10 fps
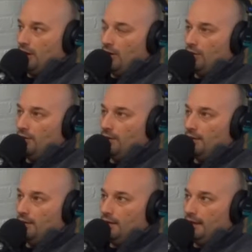you know,
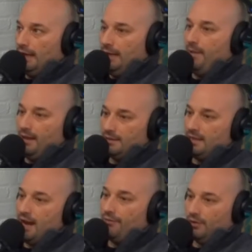
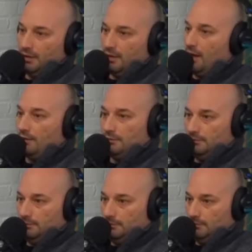email's never gonna go.
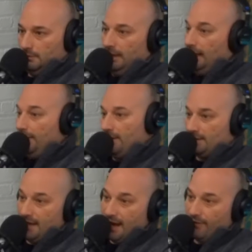
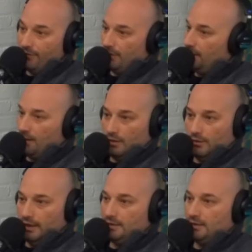Email's never gonna
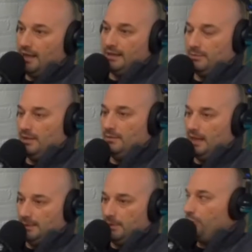go. It's it's
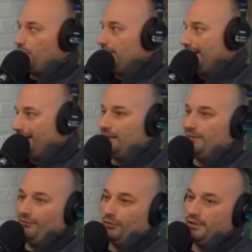been it's been
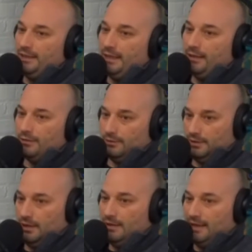predicted for
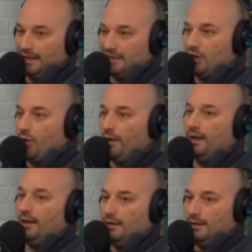years that it's
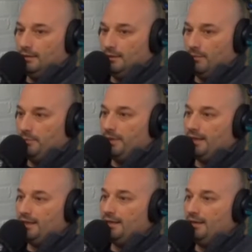going to
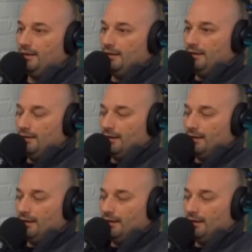be